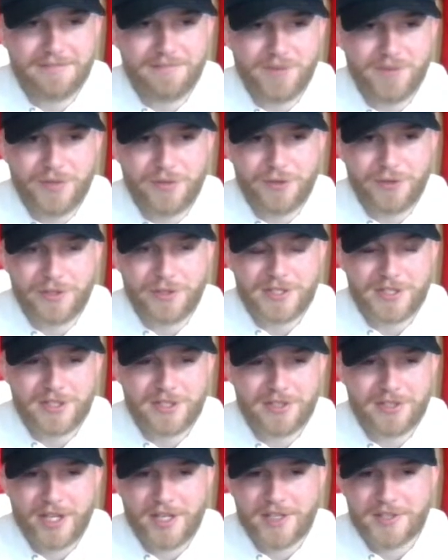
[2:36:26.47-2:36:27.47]
If you're just gonna
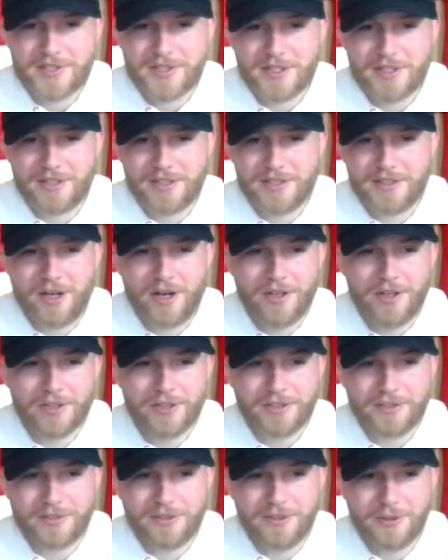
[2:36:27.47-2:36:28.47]
toss like $1
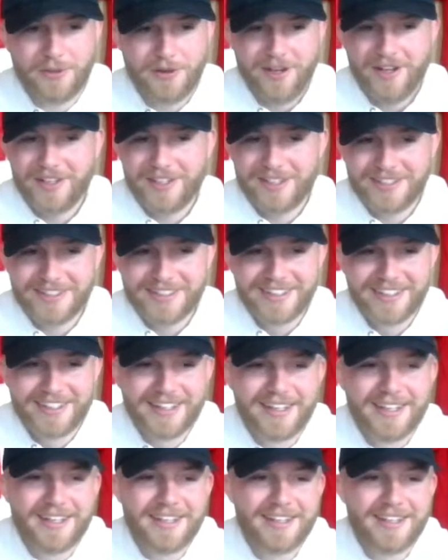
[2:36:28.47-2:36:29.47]
or $2 on it,
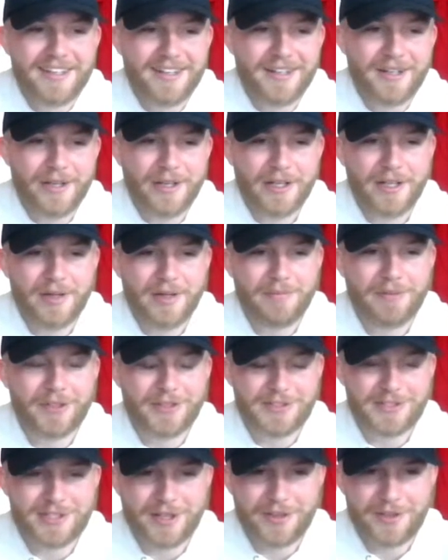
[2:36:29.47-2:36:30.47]

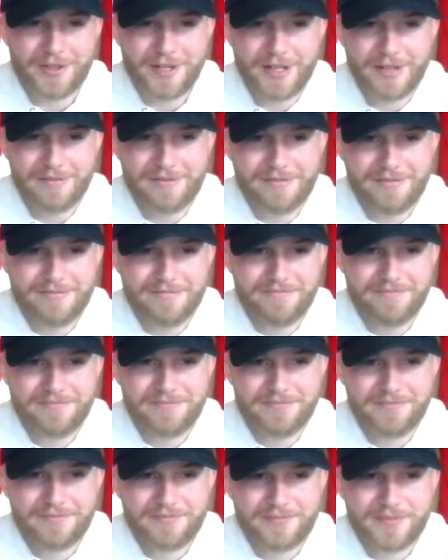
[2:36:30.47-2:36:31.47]
there's nothing I
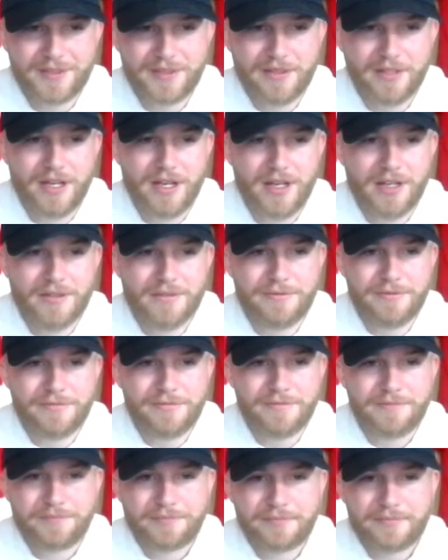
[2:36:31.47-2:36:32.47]
love.
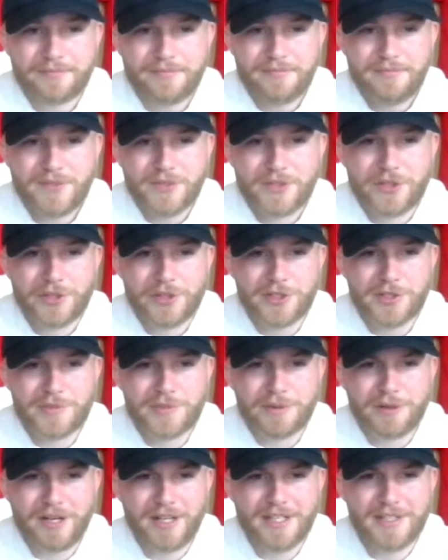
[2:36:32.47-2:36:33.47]
Chris
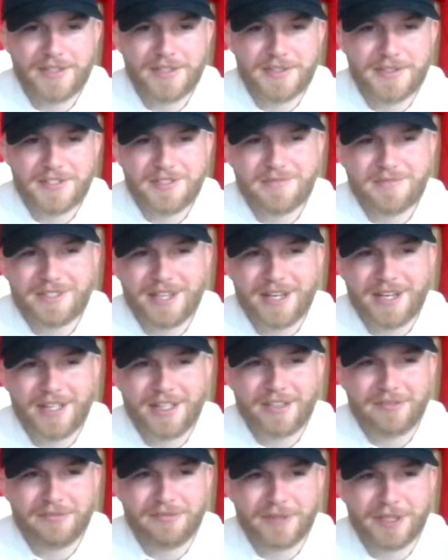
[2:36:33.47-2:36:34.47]
Bryant seems to
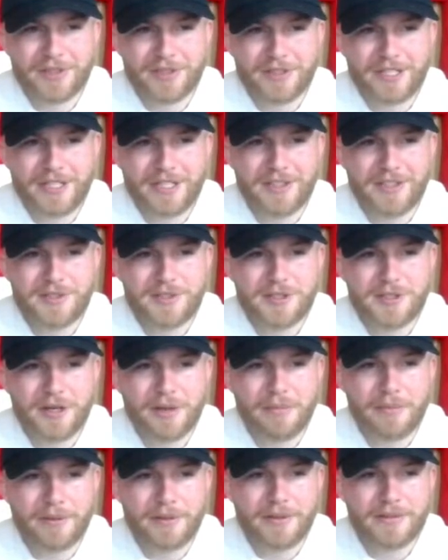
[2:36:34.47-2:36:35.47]
have Merrill Kelly's
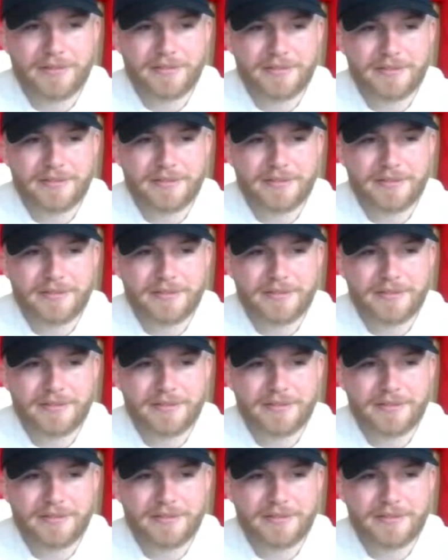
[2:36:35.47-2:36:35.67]
number.